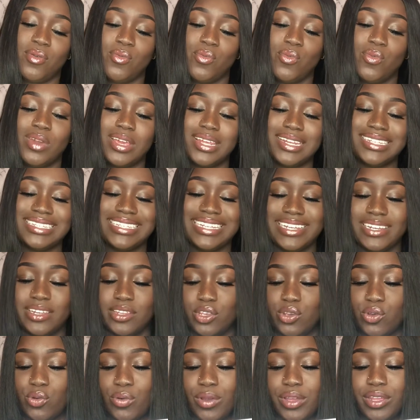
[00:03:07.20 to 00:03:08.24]
When did
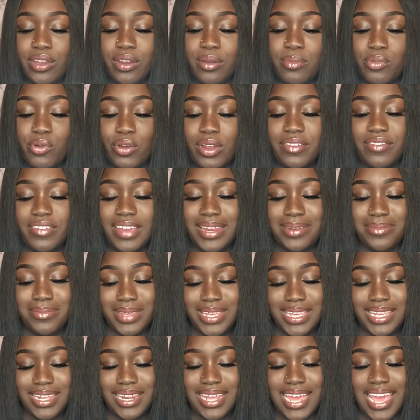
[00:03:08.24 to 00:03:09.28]
you and your boyfriend
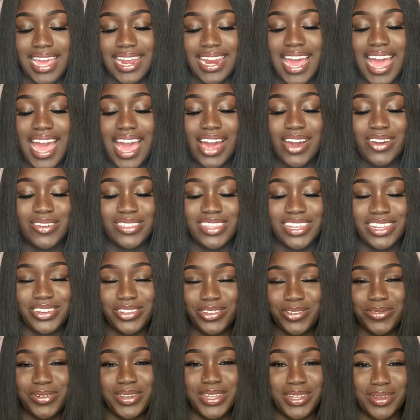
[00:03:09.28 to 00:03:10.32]
meet and how did
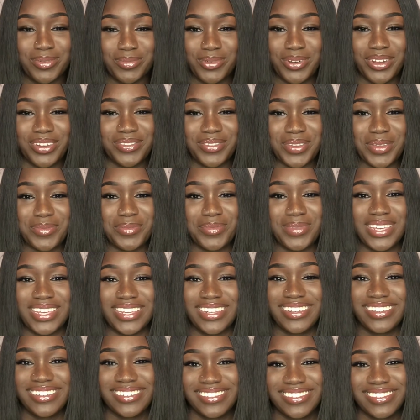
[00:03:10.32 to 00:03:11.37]
you and your boyfriend
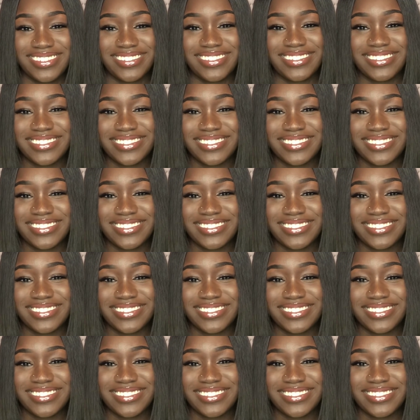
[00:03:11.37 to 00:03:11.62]
meet?